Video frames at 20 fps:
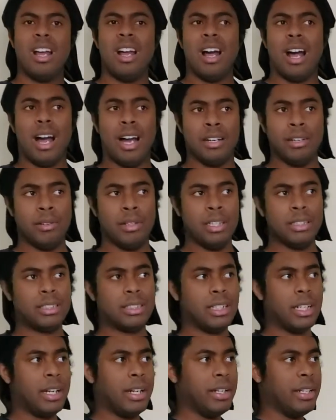I know
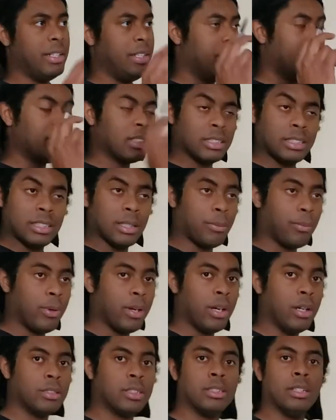this area doesn't tip
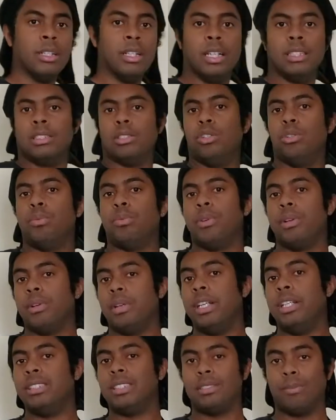well, so unless Uber
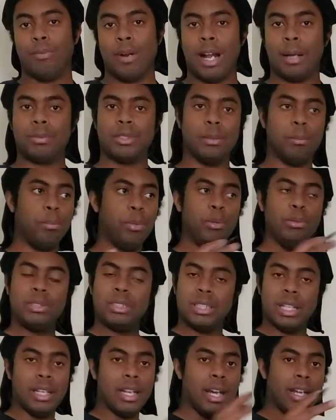Eats wraps a
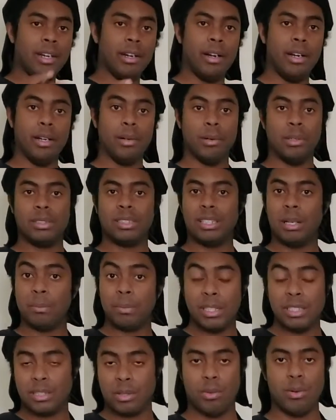boost in that area or
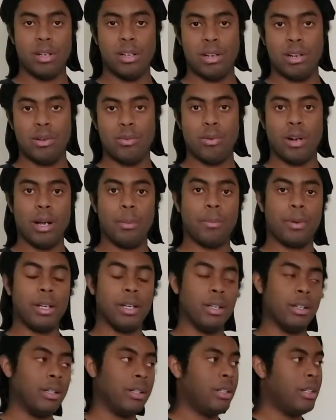something's going on where I'm
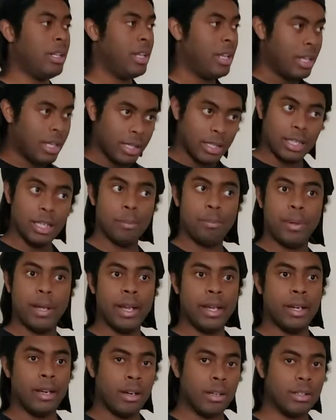gonna get
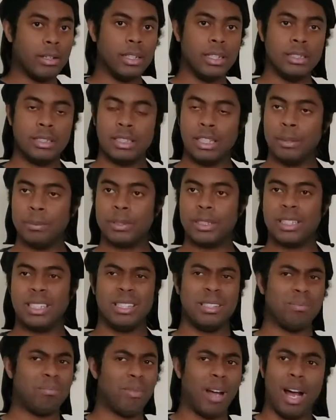paid other than tips,
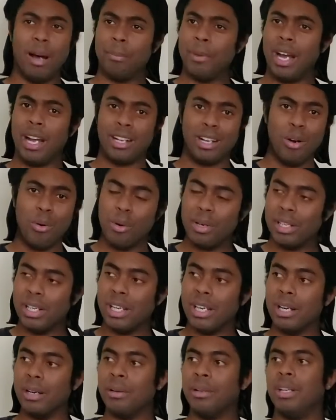I'm not going
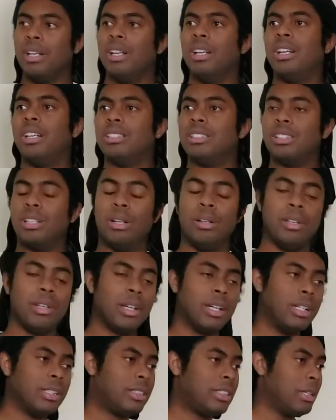there. So you
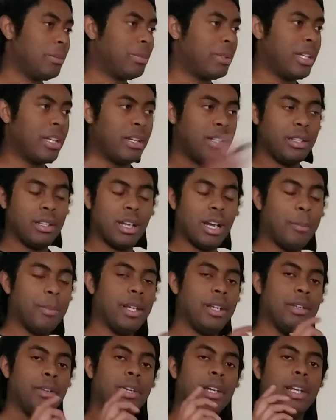get a tip there, you
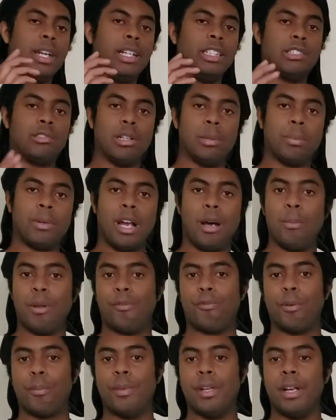get a trip coming
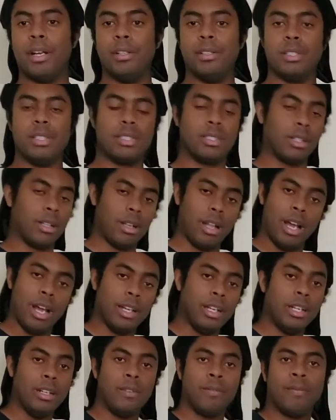from there, you just
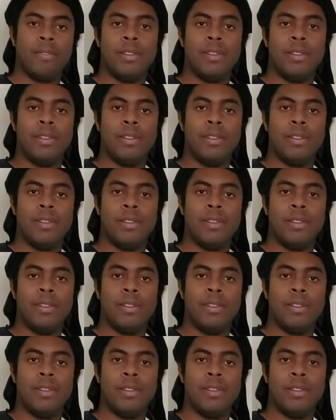decline it.